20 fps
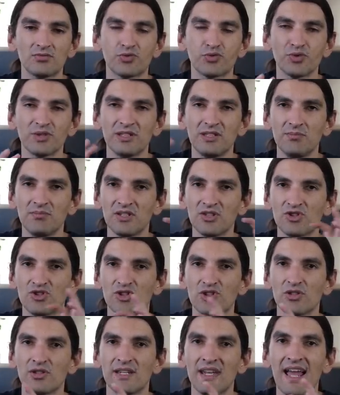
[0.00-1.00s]

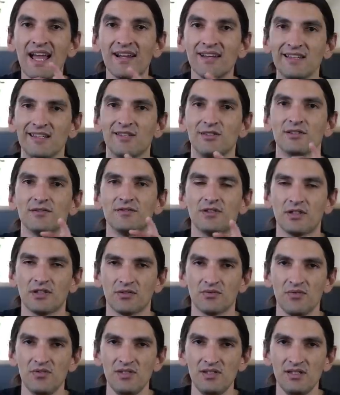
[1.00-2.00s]
three-dimensionality of
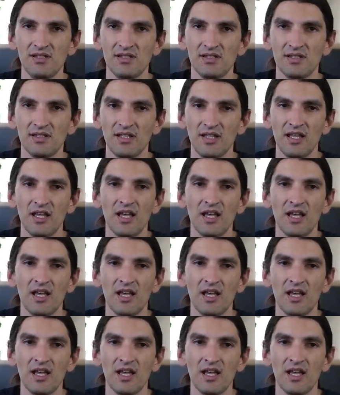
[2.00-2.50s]
tones,